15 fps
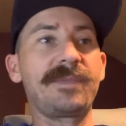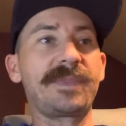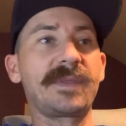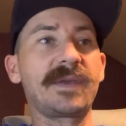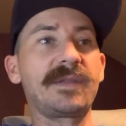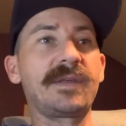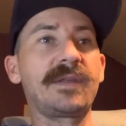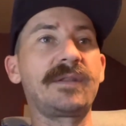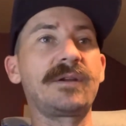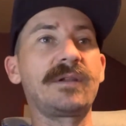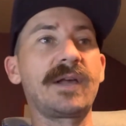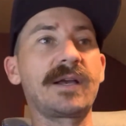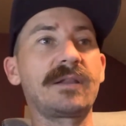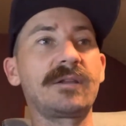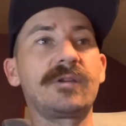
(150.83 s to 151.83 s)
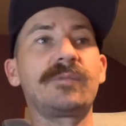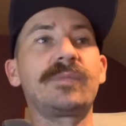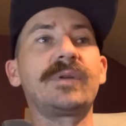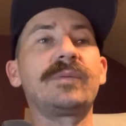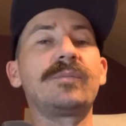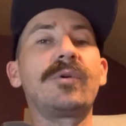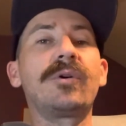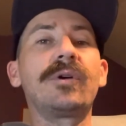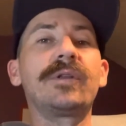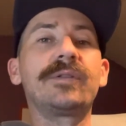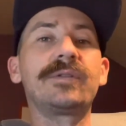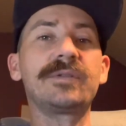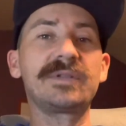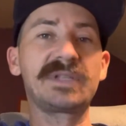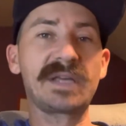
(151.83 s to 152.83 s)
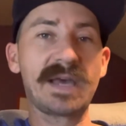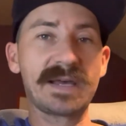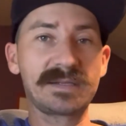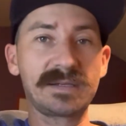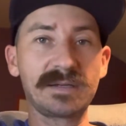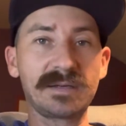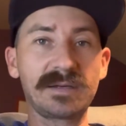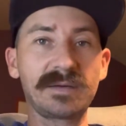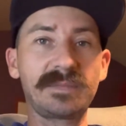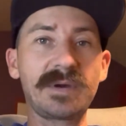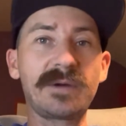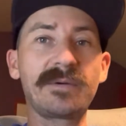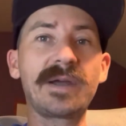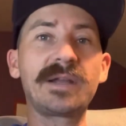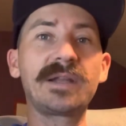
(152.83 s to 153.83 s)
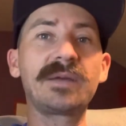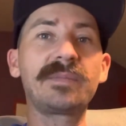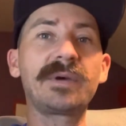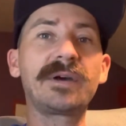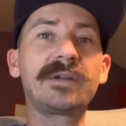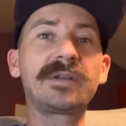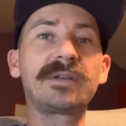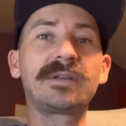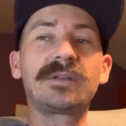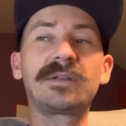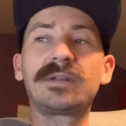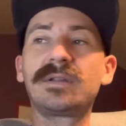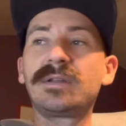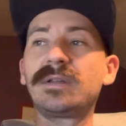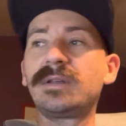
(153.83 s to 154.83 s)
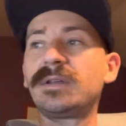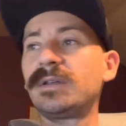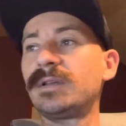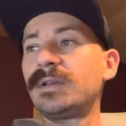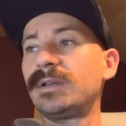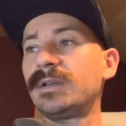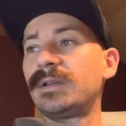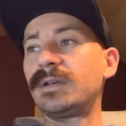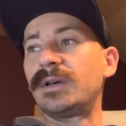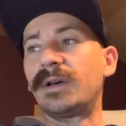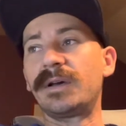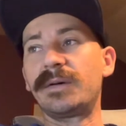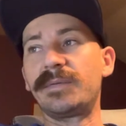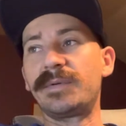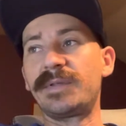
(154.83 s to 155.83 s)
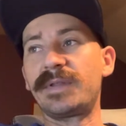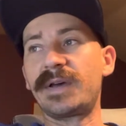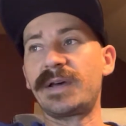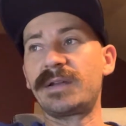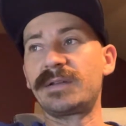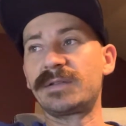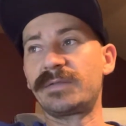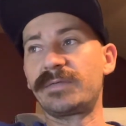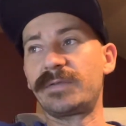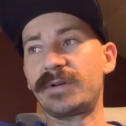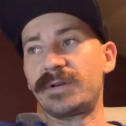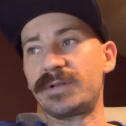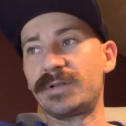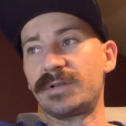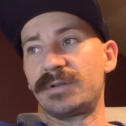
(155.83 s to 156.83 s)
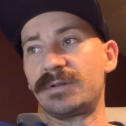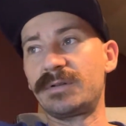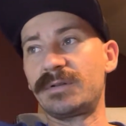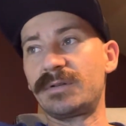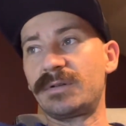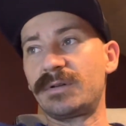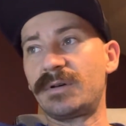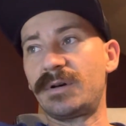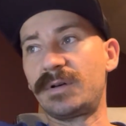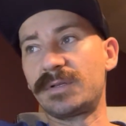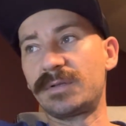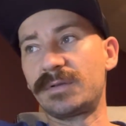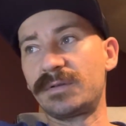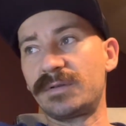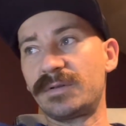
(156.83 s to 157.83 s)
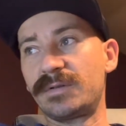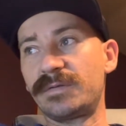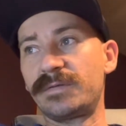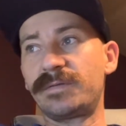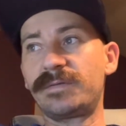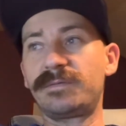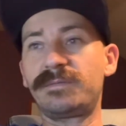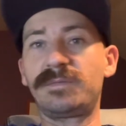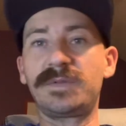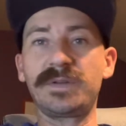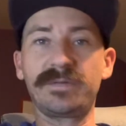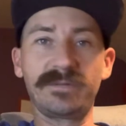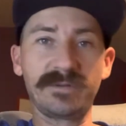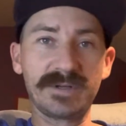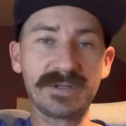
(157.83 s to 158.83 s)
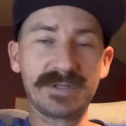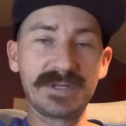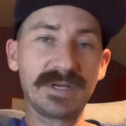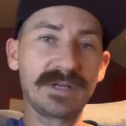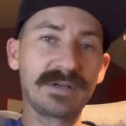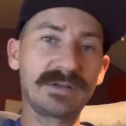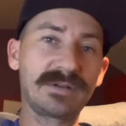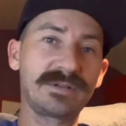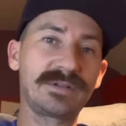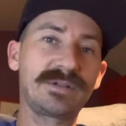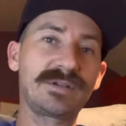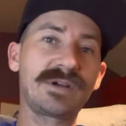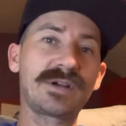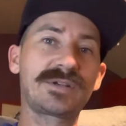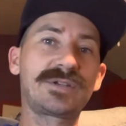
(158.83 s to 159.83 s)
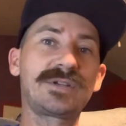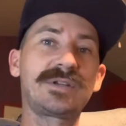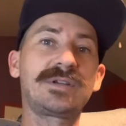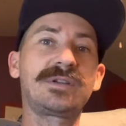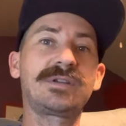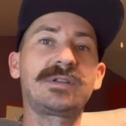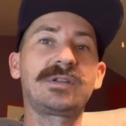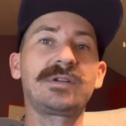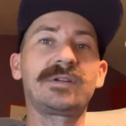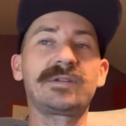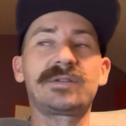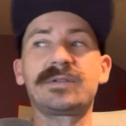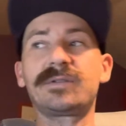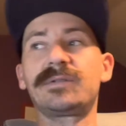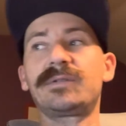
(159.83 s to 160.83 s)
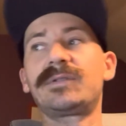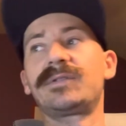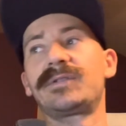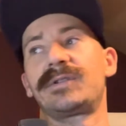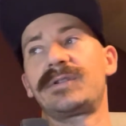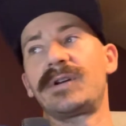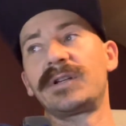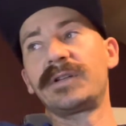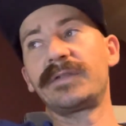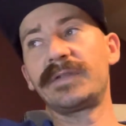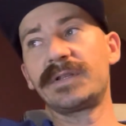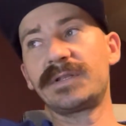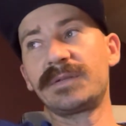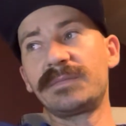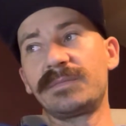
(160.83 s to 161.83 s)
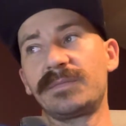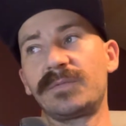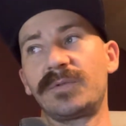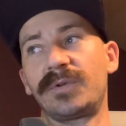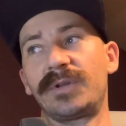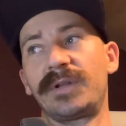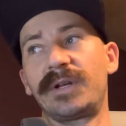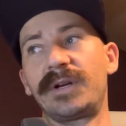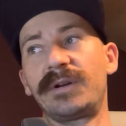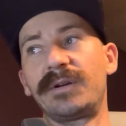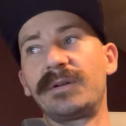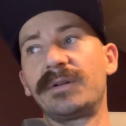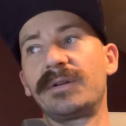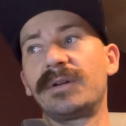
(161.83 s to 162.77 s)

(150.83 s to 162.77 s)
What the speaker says: And then they're likely to be more enthusiastic about writing about it. And that is a version also of differentiated instruction, and then also constructivism, when they're